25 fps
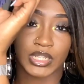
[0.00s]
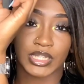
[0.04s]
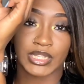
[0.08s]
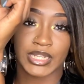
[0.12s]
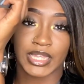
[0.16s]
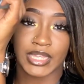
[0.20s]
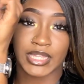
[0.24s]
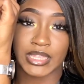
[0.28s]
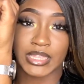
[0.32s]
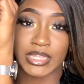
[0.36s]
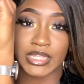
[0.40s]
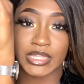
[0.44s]

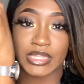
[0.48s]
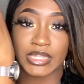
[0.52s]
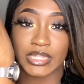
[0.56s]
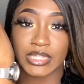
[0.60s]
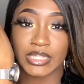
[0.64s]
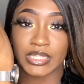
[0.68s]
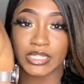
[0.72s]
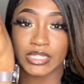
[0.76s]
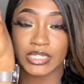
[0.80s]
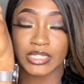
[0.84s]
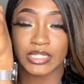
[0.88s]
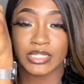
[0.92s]
like
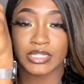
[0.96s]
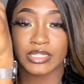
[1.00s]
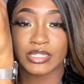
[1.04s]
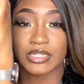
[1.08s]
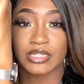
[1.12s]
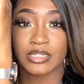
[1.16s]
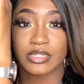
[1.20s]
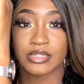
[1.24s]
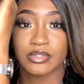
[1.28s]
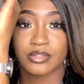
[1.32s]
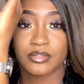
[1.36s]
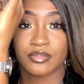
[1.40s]

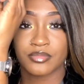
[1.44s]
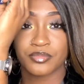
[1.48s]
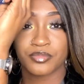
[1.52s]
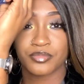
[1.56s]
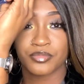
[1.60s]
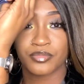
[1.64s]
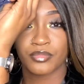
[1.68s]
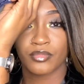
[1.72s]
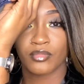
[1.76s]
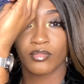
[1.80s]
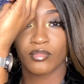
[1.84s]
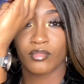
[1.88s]
this.
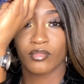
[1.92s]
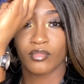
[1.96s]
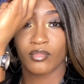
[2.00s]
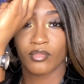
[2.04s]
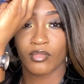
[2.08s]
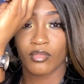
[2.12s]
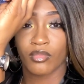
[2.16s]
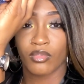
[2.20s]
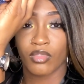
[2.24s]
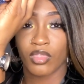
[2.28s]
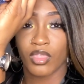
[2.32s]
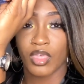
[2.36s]

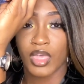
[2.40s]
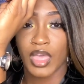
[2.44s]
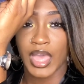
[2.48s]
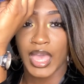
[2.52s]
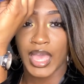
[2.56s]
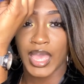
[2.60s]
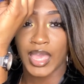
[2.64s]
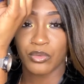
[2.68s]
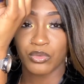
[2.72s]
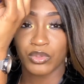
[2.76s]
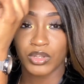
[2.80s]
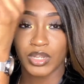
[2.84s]

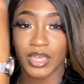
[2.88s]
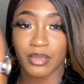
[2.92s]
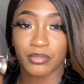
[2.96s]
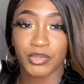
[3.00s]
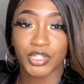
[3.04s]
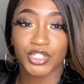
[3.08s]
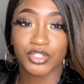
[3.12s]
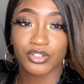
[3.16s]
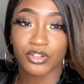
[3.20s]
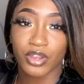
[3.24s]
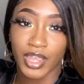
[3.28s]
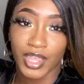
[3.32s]
I will not be
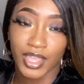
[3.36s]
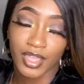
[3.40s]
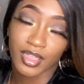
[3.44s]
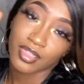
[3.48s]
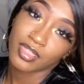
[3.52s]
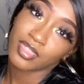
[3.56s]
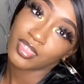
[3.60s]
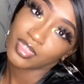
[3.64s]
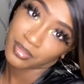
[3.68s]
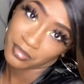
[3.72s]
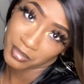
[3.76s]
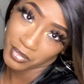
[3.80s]

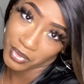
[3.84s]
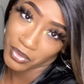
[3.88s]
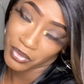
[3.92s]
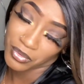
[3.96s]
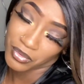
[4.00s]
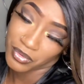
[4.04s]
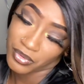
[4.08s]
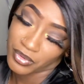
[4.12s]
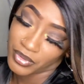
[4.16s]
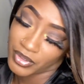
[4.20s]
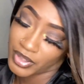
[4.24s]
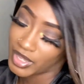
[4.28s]
trying them
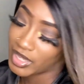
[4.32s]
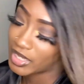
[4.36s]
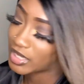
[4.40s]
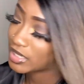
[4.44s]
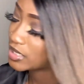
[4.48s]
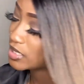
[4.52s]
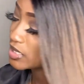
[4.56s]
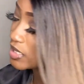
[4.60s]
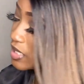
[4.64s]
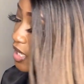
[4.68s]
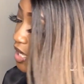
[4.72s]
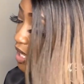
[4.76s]

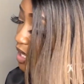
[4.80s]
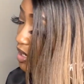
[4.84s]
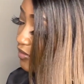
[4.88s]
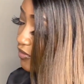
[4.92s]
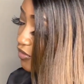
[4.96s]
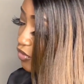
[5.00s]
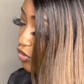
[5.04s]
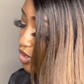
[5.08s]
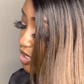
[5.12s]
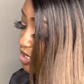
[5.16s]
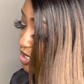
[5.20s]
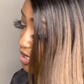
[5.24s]
on,
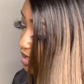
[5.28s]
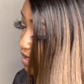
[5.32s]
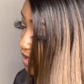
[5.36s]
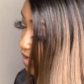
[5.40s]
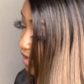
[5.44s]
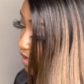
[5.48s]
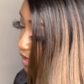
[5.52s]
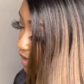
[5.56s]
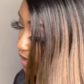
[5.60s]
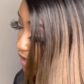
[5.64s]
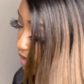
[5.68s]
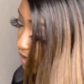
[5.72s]

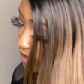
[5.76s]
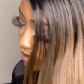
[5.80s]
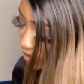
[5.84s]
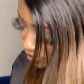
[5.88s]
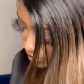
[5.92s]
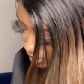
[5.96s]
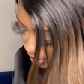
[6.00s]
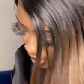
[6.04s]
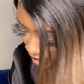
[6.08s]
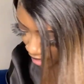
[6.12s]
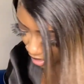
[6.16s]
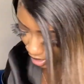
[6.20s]
unfortunately.
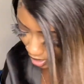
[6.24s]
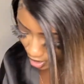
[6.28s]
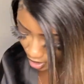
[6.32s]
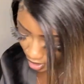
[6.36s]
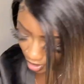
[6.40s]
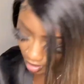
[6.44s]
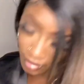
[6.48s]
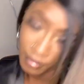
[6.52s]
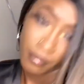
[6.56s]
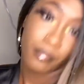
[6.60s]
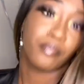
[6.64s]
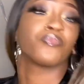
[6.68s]

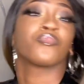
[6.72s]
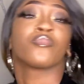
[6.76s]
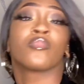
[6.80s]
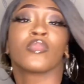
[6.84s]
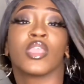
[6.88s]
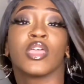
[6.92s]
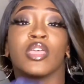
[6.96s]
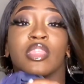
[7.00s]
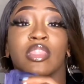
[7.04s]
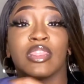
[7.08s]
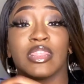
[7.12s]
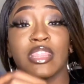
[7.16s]

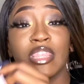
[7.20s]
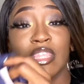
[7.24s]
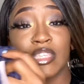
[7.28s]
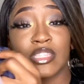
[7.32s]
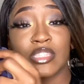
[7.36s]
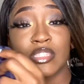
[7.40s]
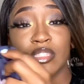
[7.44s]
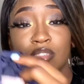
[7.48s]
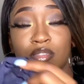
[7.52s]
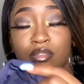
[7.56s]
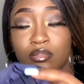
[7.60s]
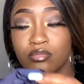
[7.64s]

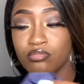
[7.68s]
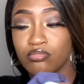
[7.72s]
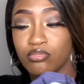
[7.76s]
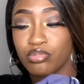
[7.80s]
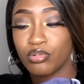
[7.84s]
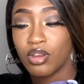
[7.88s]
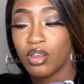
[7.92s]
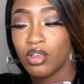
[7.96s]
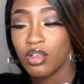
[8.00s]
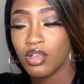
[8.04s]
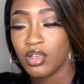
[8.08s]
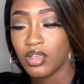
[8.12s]
This
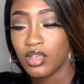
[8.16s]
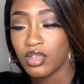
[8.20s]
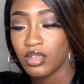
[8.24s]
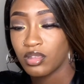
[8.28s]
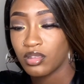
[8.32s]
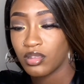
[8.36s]
bra,